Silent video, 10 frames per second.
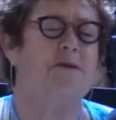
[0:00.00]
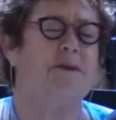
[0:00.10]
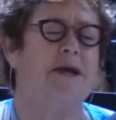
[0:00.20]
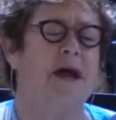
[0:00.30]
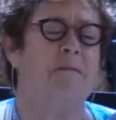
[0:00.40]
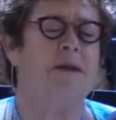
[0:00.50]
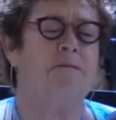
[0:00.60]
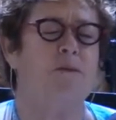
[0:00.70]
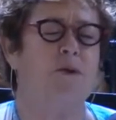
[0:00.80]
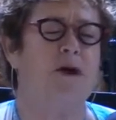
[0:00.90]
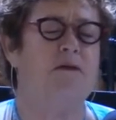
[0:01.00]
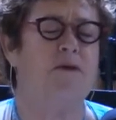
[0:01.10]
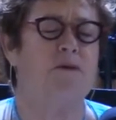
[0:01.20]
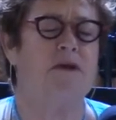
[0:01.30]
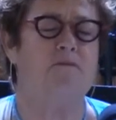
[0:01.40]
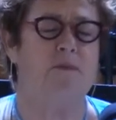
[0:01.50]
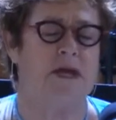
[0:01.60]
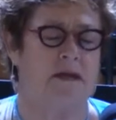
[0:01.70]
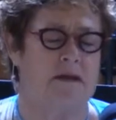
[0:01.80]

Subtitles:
are becoming more than we have been.